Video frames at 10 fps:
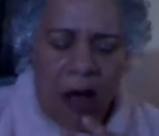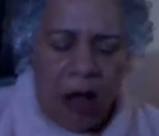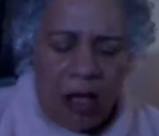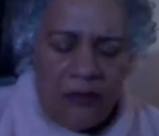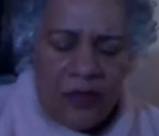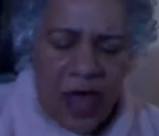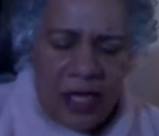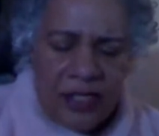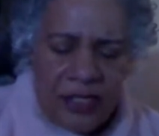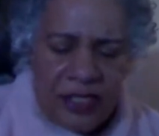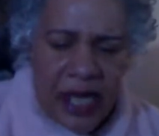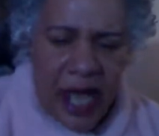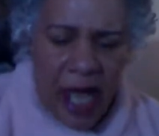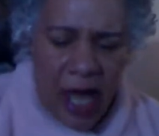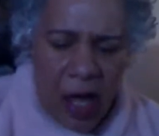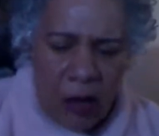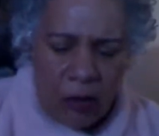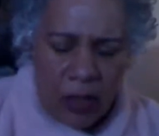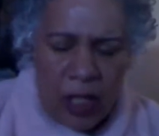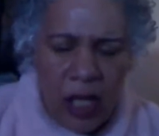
all of that down